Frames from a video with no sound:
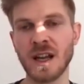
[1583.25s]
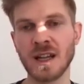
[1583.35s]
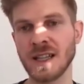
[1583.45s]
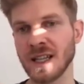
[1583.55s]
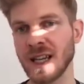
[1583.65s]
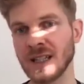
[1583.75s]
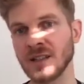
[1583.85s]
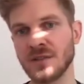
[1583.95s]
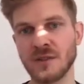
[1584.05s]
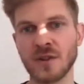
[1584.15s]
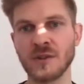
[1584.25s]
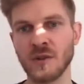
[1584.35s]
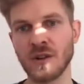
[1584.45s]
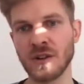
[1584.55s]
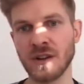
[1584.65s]
And then again, the third
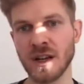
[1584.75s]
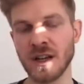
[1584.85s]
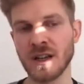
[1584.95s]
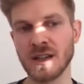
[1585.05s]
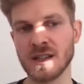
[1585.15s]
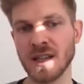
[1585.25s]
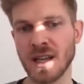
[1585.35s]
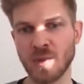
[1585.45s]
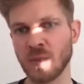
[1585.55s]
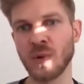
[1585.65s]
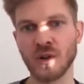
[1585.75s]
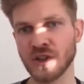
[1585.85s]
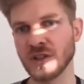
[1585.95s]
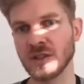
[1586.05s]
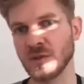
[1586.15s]
order is again
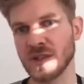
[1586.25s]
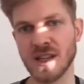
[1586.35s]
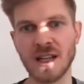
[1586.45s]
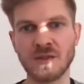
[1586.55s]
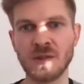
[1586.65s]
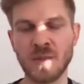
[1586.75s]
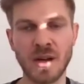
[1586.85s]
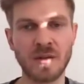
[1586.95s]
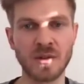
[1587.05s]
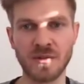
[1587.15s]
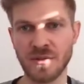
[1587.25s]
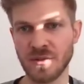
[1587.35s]
proportional to xi to the power of